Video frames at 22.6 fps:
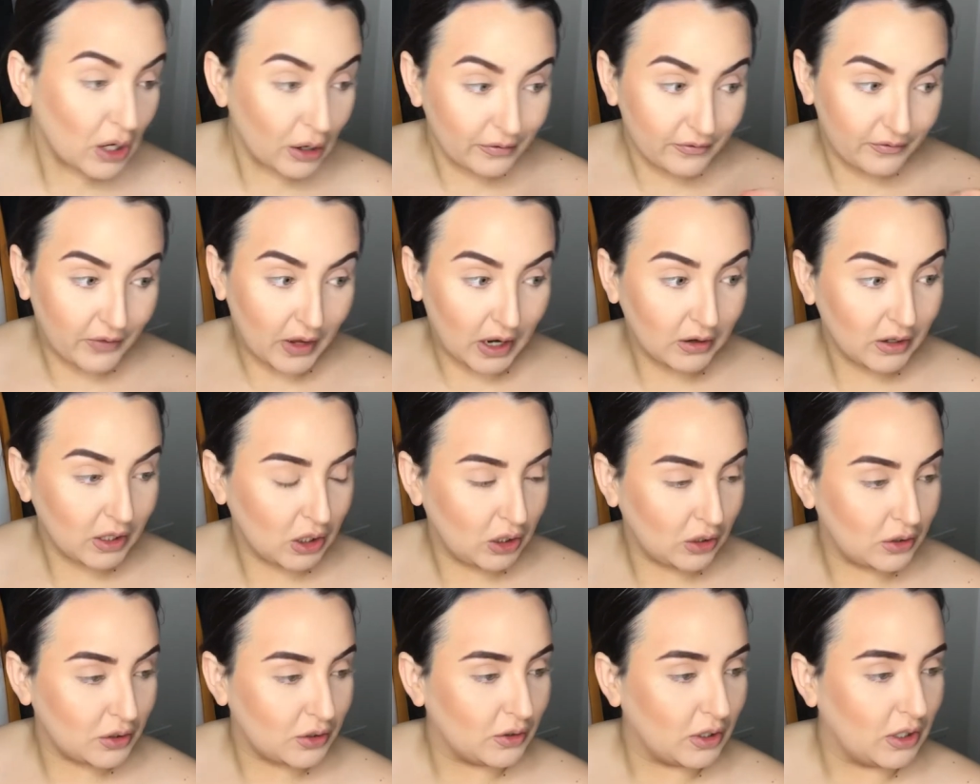are very
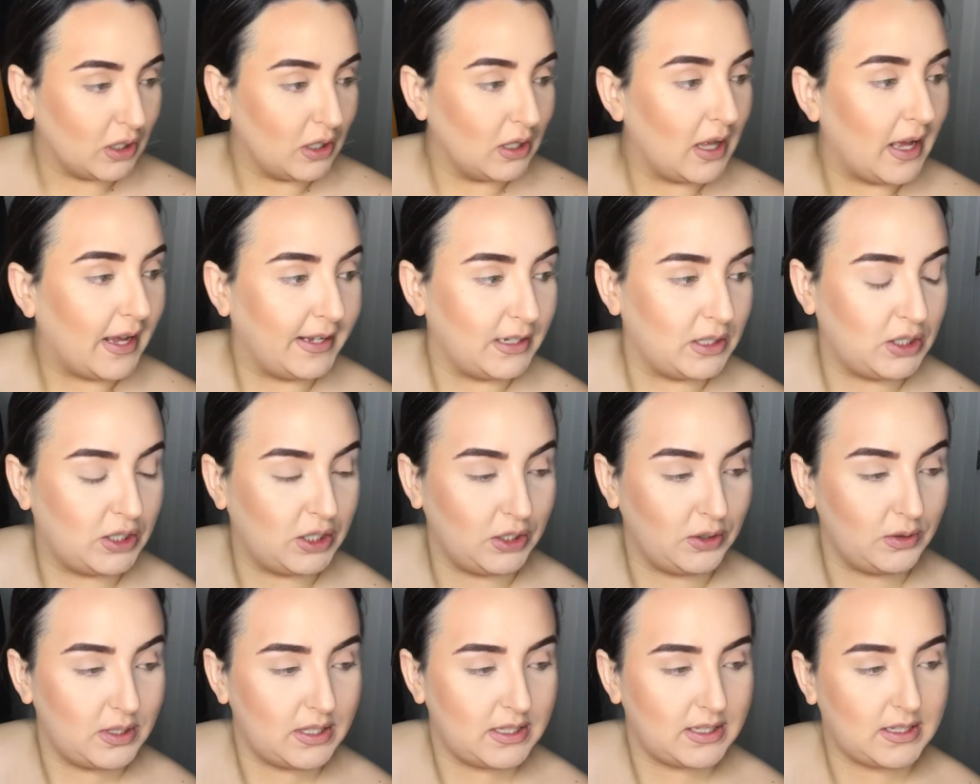neutral. I
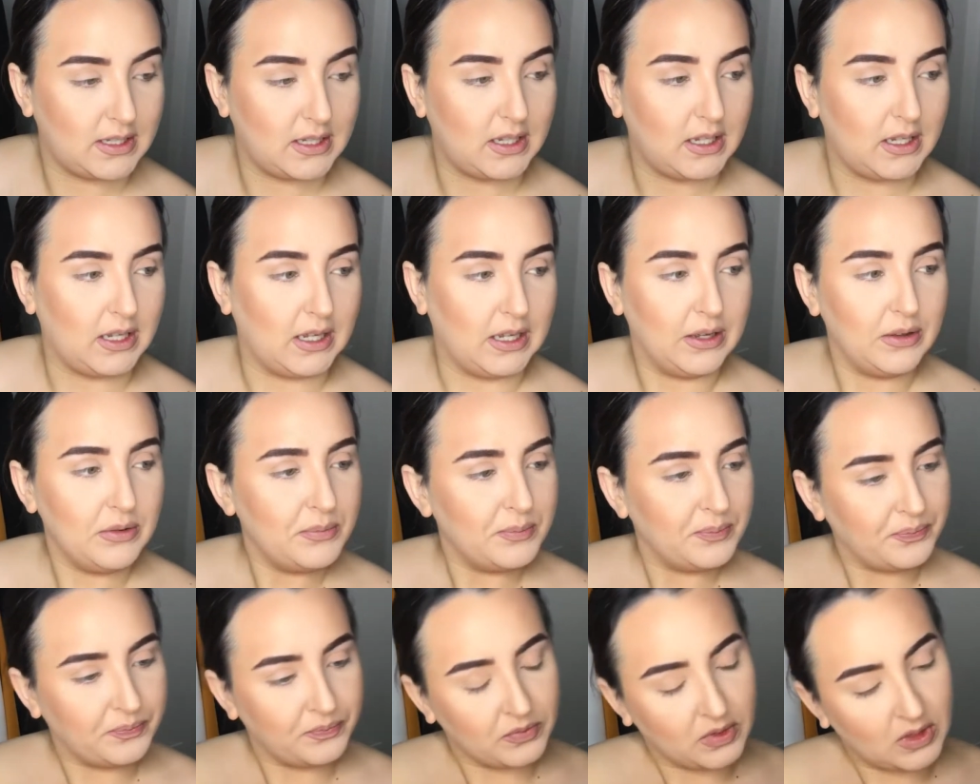do see
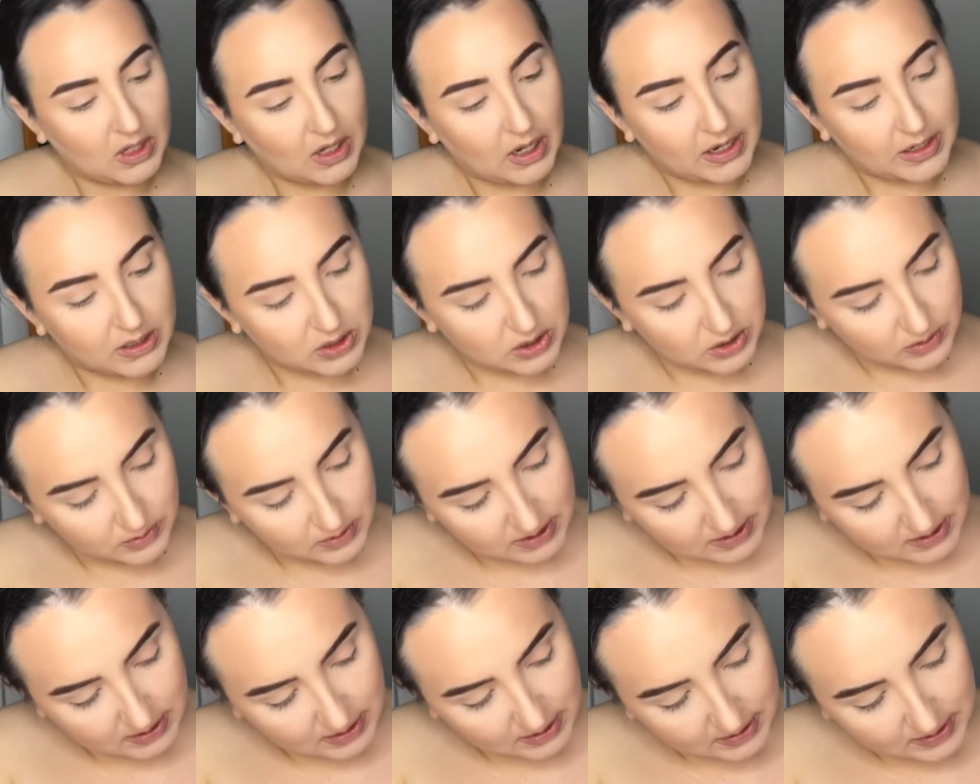
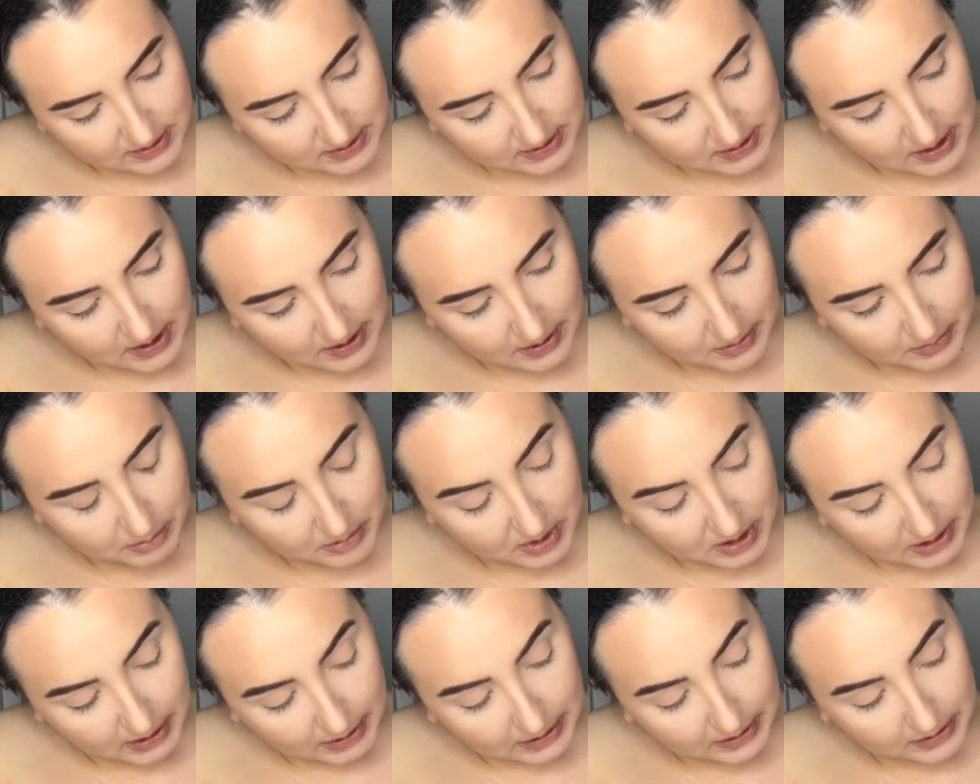
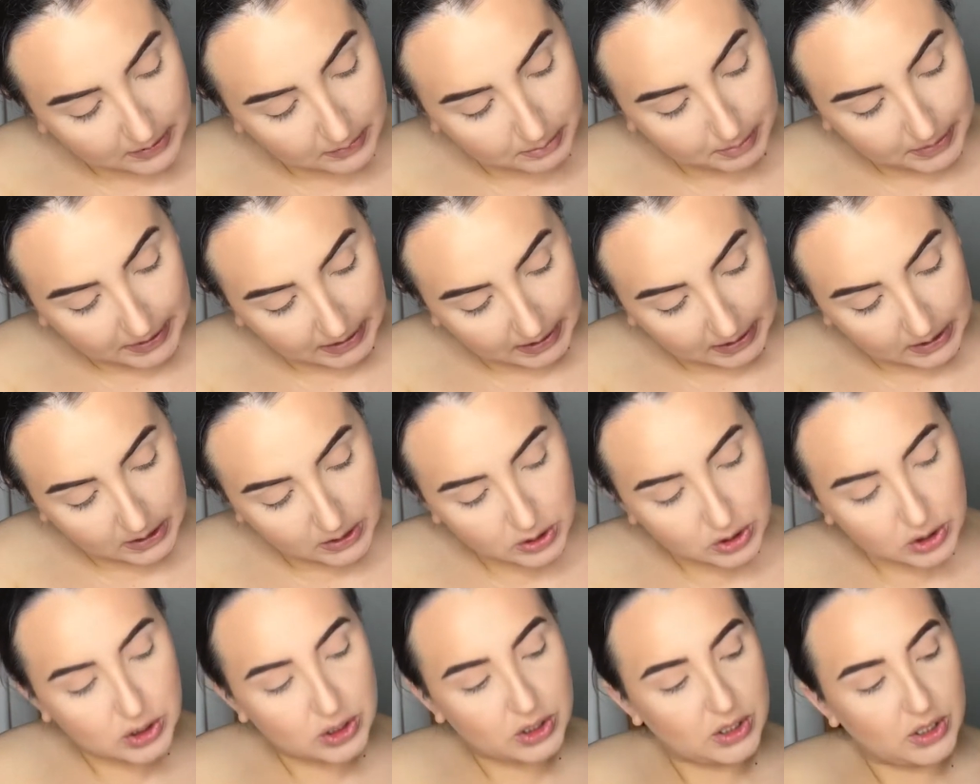some like
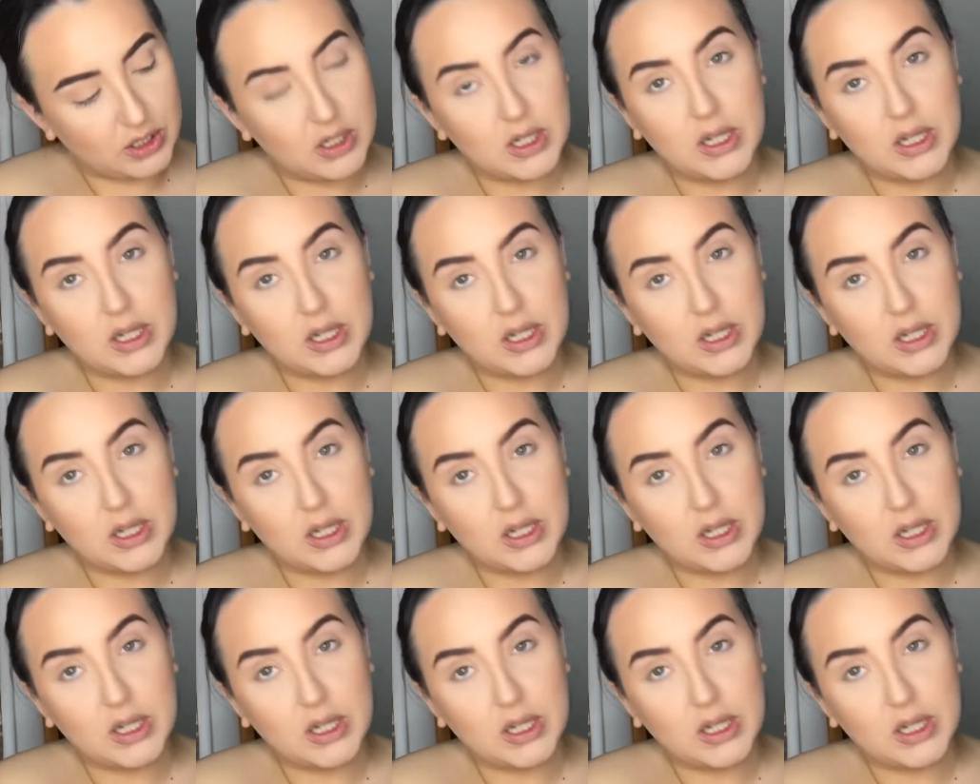peach